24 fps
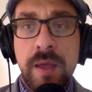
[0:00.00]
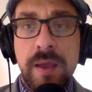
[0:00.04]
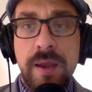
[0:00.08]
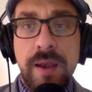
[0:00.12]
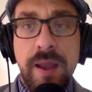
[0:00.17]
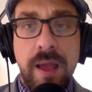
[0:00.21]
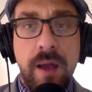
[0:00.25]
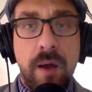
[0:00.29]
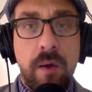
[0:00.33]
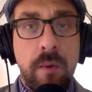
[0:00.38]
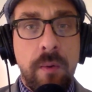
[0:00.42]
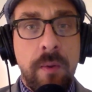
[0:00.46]

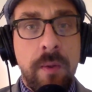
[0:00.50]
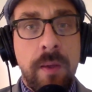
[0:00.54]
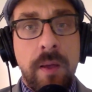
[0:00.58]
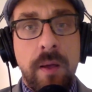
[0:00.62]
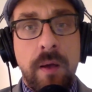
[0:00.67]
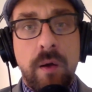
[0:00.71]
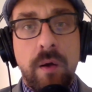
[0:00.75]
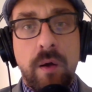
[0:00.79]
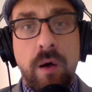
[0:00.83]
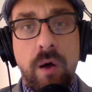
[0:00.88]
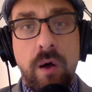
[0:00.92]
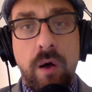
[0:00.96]
Now,
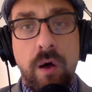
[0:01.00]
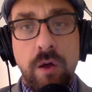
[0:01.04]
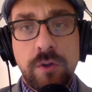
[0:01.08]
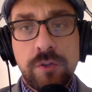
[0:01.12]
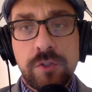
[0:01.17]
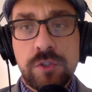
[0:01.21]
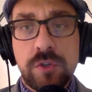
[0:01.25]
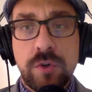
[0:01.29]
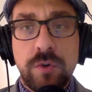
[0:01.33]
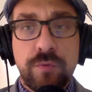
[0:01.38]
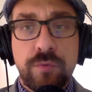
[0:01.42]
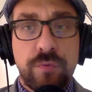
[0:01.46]

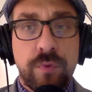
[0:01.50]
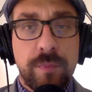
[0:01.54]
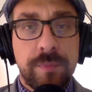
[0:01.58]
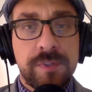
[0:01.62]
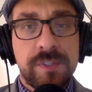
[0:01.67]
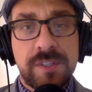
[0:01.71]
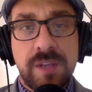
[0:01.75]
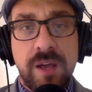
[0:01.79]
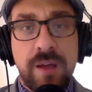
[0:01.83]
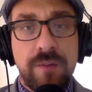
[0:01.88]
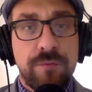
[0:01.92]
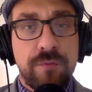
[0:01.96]
also,
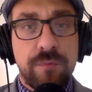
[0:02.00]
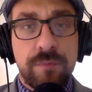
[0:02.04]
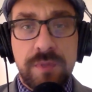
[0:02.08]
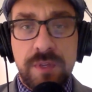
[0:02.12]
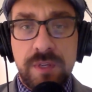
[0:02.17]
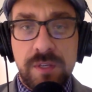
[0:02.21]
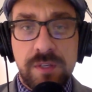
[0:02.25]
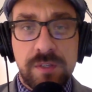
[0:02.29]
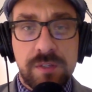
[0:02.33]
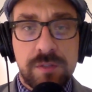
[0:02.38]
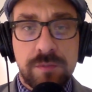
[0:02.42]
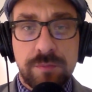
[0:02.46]
aside from
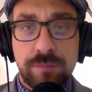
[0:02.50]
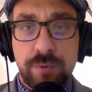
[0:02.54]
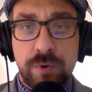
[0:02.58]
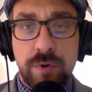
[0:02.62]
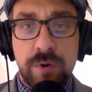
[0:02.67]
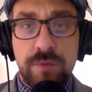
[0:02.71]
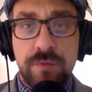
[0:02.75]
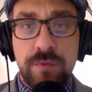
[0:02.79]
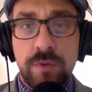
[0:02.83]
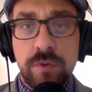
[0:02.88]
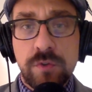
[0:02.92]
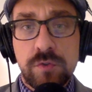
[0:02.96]
these
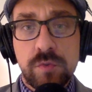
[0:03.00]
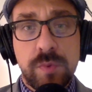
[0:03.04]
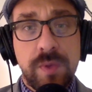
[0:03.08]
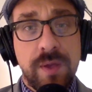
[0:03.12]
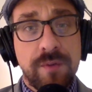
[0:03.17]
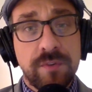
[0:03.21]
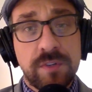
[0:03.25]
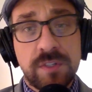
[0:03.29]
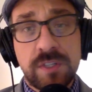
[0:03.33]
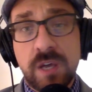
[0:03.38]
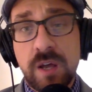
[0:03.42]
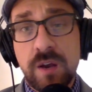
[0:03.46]
previews, we
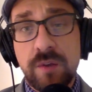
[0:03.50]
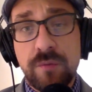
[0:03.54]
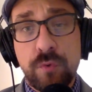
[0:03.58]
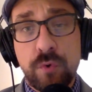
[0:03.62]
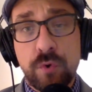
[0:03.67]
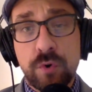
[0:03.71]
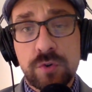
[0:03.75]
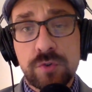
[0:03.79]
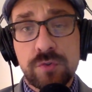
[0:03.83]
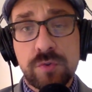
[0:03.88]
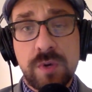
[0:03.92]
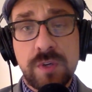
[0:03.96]
have a ton of
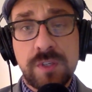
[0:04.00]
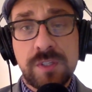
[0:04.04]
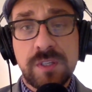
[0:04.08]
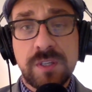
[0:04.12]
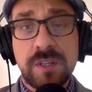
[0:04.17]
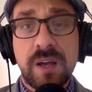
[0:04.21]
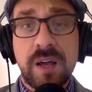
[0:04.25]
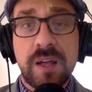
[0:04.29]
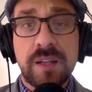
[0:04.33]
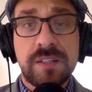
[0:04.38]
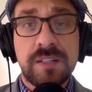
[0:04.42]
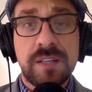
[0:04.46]
horse racing
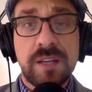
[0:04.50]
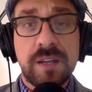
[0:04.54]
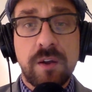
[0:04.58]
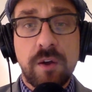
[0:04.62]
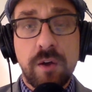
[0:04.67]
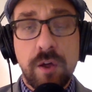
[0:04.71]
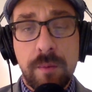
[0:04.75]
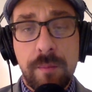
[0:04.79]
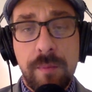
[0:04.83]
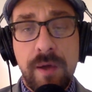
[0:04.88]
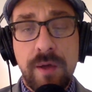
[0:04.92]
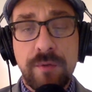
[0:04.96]
content
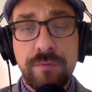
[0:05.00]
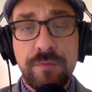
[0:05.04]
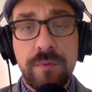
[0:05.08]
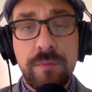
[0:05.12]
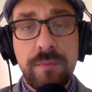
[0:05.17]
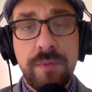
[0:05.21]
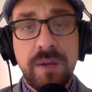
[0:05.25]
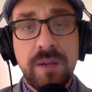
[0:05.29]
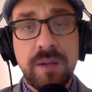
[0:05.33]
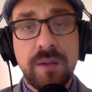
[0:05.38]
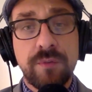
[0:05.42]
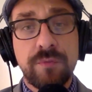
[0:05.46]
on Amalfi
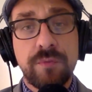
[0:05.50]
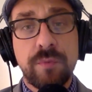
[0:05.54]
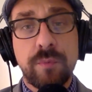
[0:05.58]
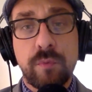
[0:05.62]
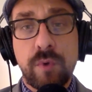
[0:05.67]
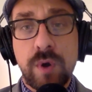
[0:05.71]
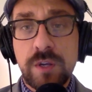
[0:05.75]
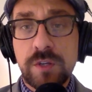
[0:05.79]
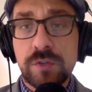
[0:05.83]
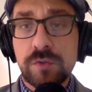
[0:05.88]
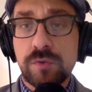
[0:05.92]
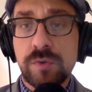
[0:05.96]
Media, from
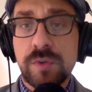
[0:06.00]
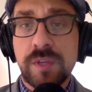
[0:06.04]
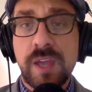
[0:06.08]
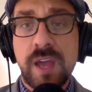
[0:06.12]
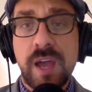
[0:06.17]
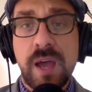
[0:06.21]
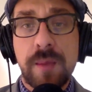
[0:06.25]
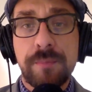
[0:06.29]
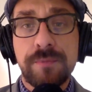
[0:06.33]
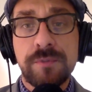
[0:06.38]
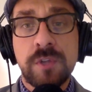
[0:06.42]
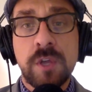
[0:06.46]
race
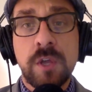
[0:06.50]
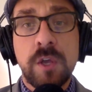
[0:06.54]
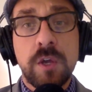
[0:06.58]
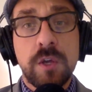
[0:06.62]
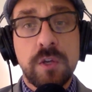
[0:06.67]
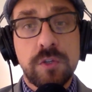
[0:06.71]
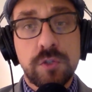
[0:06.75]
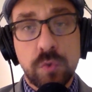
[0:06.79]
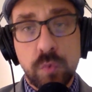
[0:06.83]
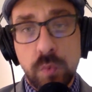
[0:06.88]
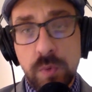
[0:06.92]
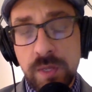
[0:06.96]
recaps
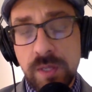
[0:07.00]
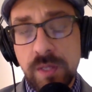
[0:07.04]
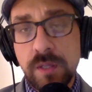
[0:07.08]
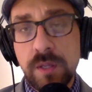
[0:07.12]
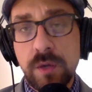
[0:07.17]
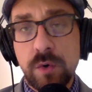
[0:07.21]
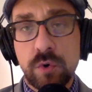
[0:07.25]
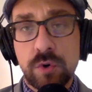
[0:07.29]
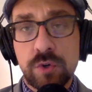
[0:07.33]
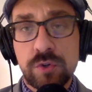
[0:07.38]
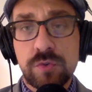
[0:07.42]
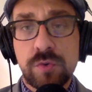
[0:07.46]
to weekly
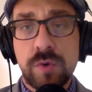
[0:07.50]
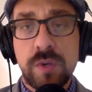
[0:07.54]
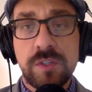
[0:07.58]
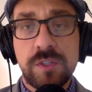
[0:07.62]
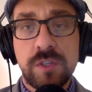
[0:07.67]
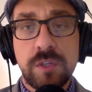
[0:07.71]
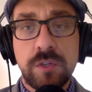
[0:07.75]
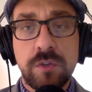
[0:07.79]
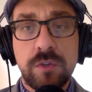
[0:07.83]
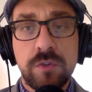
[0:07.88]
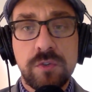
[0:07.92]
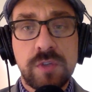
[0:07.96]
horse
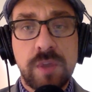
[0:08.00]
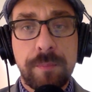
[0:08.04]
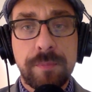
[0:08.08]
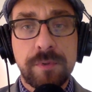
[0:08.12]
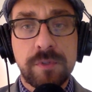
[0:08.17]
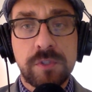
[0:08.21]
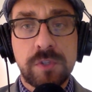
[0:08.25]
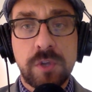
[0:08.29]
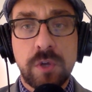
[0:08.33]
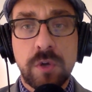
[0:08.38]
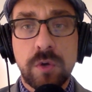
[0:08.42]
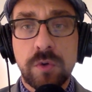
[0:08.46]
racing news
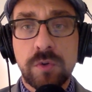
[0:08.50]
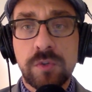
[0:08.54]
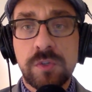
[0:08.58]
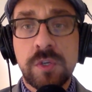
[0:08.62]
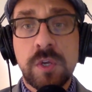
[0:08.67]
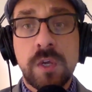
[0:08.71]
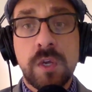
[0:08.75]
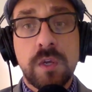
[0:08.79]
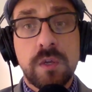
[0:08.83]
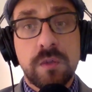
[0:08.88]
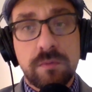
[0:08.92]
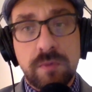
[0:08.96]
episodes,
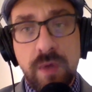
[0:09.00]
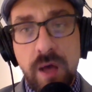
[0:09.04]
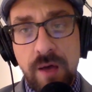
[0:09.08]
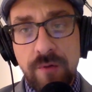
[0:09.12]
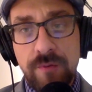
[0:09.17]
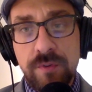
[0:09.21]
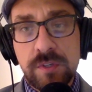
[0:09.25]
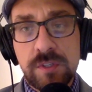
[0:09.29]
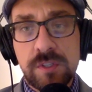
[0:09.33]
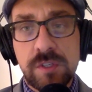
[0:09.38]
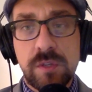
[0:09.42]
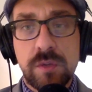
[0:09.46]

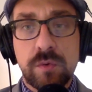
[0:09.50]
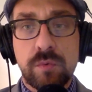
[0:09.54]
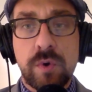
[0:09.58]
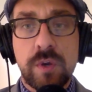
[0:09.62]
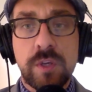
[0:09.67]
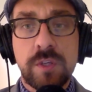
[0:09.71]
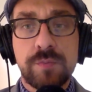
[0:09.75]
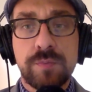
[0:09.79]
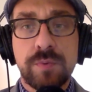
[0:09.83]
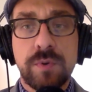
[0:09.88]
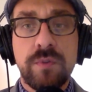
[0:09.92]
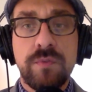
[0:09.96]
obviously the
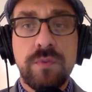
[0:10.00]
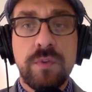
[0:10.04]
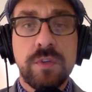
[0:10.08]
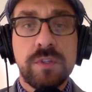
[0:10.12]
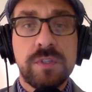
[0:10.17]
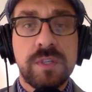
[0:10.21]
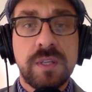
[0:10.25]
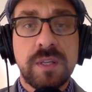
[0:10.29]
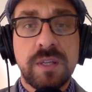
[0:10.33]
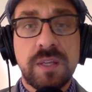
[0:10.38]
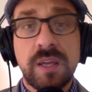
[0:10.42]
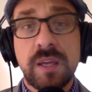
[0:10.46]
race previews,
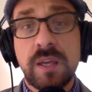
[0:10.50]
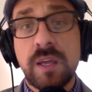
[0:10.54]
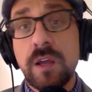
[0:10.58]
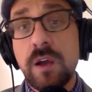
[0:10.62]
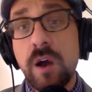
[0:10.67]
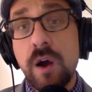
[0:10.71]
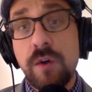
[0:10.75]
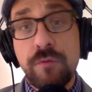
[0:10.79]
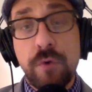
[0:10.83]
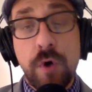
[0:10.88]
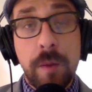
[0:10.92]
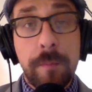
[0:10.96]
and then kicking
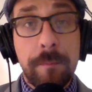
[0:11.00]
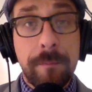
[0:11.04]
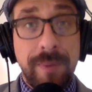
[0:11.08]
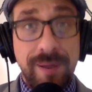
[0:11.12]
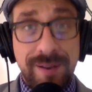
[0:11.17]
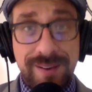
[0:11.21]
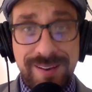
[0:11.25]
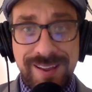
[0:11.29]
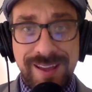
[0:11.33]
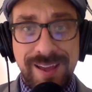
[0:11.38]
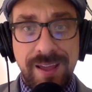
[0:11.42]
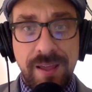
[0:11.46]
off on
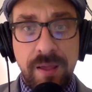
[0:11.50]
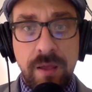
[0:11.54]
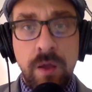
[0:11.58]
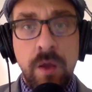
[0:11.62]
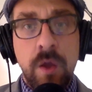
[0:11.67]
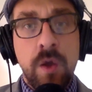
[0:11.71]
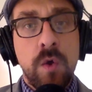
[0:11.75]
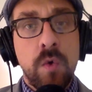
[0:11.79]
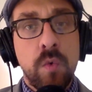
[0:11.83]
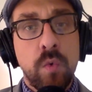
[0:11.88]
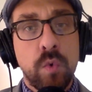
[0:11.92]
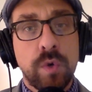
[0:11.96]
Monday,
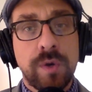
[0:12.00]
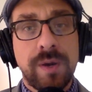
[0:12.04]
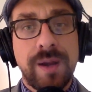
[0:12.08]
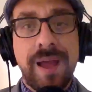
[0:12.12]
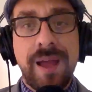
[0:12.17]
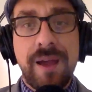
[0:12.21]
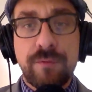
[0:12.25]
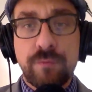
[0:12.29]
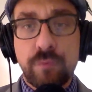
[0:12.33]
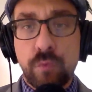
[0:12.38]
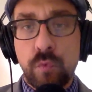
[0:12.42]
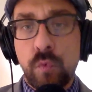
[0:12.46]
we're going to
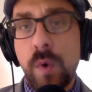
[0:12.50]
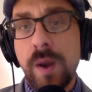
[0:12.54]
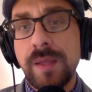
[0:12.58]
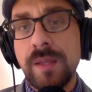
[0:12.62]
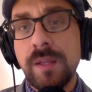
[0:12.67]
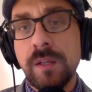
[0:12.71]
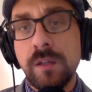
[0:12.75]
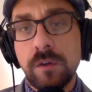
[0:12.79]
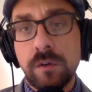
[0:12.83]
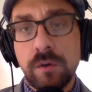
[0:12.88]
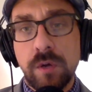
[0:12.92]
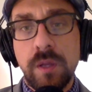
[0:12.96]
have
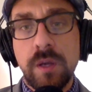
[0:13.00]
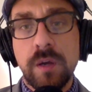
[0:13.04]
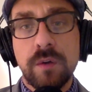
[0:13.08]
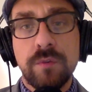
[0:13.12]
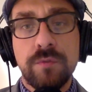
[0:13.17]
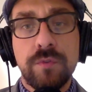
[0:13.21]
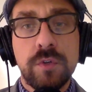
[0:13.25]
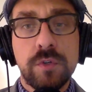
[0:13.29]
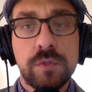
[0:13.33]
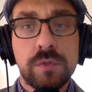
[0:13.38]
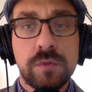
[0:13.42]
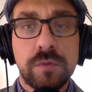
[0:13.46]
regular
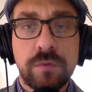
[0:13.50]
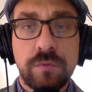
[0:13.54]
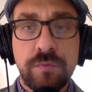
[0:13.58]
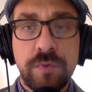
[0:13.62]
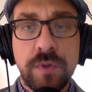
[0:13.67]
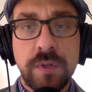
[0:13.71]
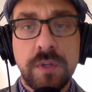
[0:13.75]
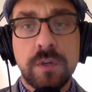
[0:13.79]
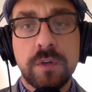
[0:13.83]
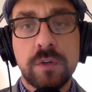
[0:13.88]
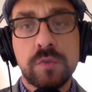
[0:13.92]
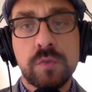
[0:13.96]
interviews with
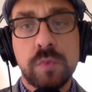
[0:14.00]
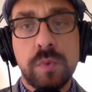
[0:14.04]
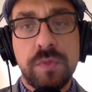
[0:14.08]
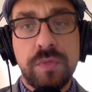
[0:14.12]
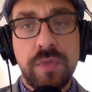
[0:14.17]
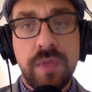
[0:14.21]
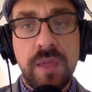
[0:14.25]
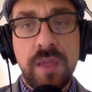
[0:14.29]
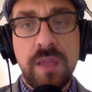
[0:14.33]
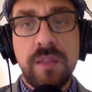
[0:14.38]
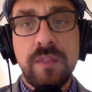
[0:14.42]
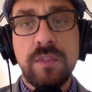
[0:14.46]
figures
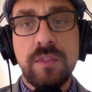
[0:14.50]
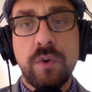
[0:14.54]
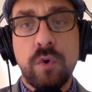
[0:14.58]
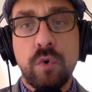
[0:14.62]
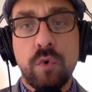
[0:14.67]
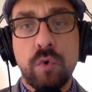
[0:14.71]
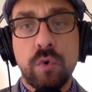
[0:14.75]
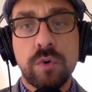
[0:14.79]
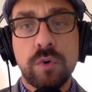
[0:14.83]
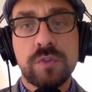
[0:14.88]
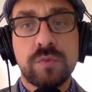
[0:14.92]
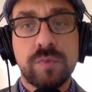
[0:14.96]
within the
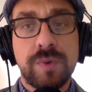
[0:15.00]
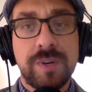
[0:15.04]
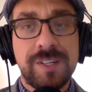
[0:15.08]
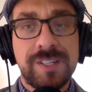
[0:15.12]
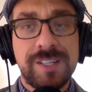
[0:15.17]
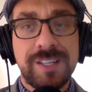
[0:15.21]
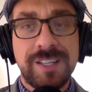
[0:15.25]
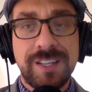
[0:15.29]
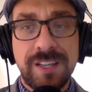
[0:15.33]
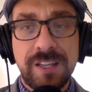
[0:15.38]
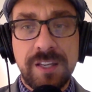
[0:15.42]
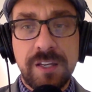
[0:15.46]
horse
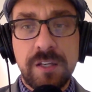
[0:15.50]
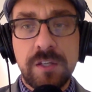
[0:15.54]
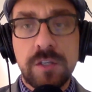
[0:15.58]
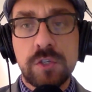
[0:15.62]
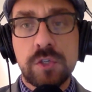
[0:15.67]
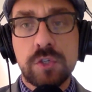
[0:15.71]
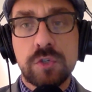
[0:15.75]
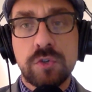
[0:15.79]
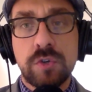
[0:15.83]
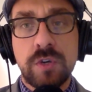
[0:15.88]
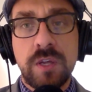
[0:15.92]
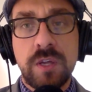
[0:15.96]
racing
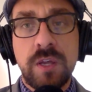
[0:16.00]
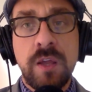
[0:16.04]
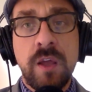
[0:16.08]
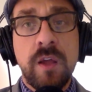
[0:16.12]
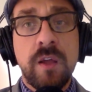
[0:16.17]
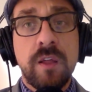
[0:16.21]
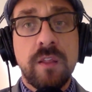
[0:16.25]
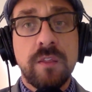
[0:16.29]
industry.